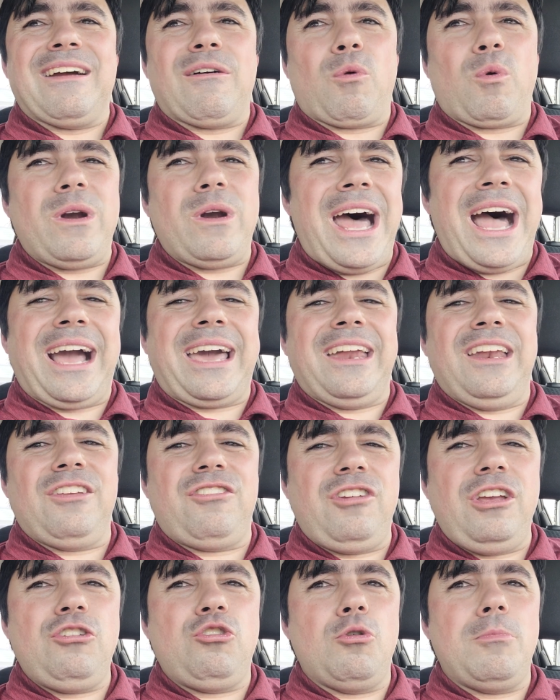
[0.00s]
We're not going to
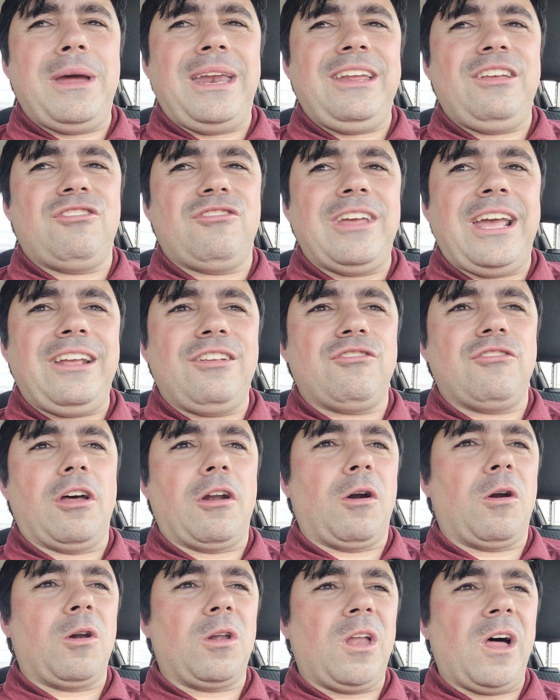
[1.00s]
see too many states
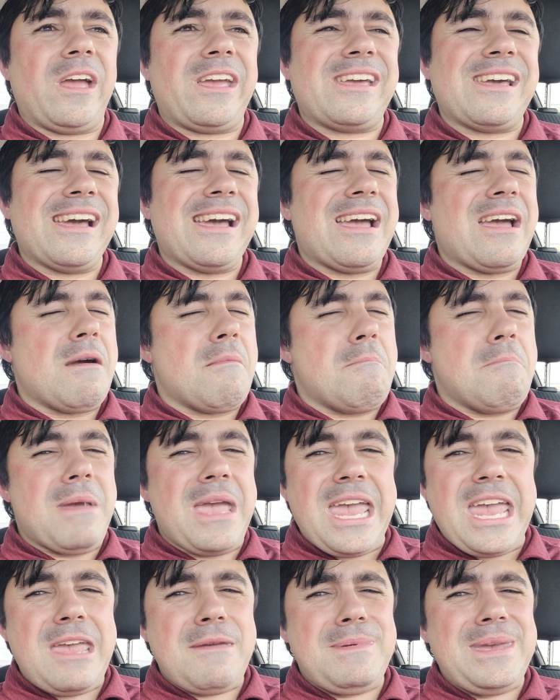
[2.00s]
that are alike.
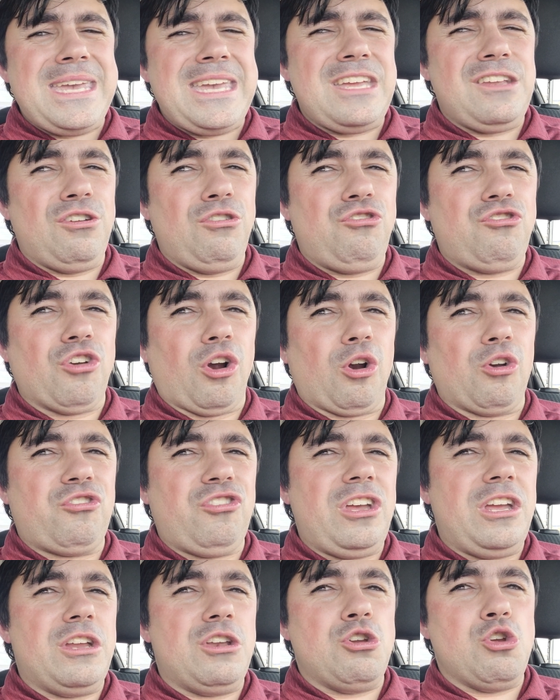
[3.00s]
Maybe New
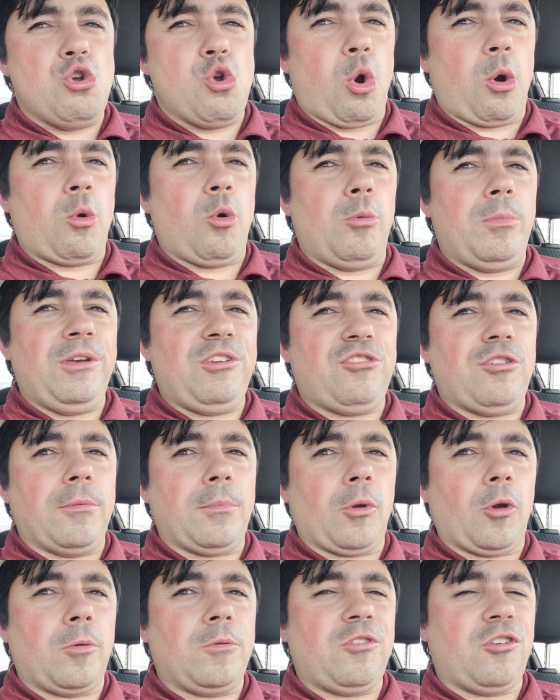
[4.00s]
Jersey and New York will be
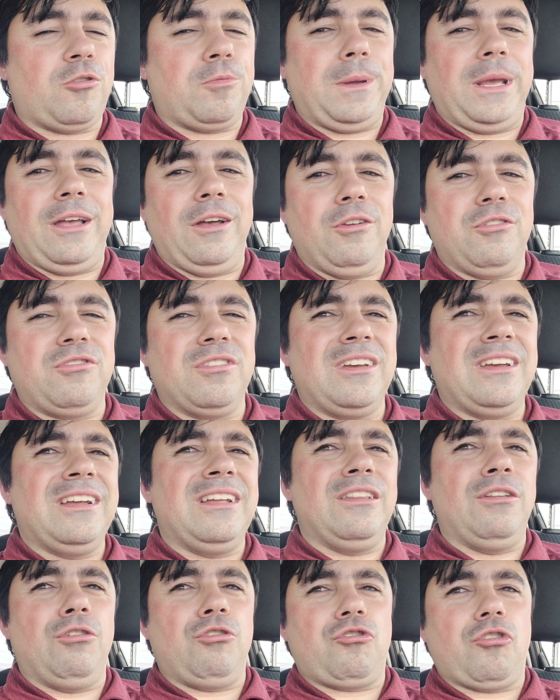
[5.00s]
similar just because
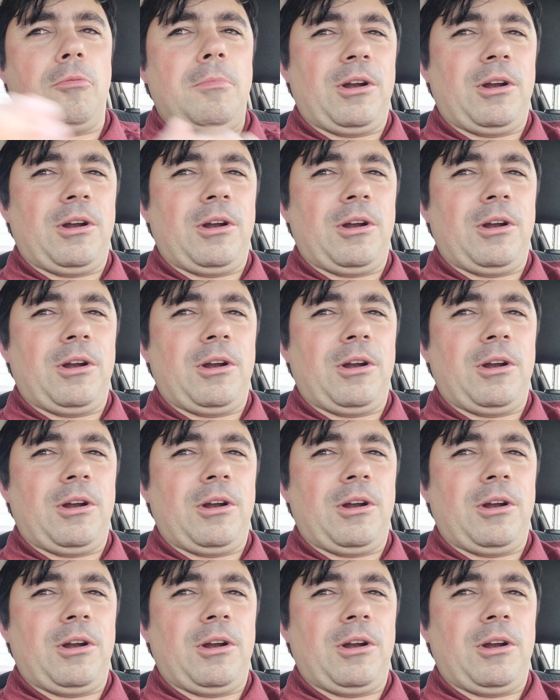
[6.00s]
there's so